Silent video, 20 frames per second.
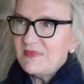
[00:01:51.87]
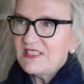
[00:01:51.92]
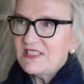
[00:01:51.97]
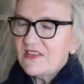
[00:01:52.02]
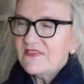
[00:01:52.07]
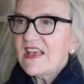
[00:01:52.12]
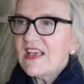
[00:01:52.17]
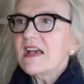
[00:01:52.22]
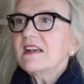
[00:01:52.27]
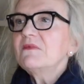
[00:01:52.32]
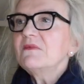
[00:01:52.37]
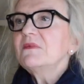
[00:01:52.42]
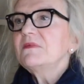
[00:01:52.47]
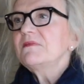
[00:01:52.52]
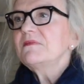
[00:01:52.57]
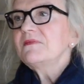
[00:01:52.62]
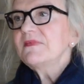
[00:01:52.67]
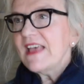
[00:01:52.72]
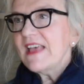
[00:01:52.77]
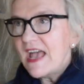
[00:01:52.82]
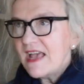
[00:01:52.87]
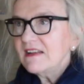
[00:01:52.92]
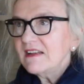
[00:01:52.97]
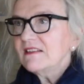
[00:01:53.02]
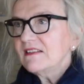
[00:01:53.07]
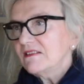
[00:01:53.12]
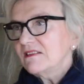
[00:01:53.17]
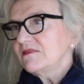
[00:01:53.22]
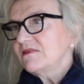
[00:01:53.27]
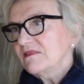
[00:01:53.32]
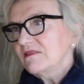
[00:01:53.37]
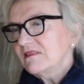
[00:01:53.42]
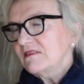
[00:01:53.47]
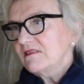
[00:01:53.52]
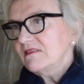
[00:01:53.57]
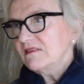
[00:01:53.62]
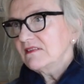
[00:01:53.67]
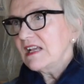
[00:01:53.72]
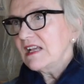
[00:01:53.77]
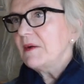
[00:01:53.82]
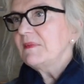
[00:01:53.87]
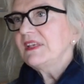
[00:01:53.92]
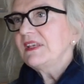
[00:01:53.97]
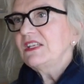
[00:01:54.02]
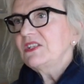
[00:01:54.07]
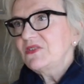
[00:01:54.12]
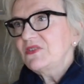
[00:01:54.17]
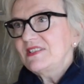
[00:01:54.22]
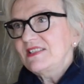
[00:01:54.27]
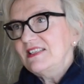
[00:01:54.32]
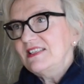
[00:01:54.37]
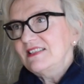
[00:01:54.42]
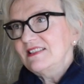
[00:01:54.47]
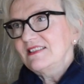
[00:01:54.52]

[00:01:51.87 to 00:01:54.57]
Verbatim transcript: And so mm-hmm. that that got me interested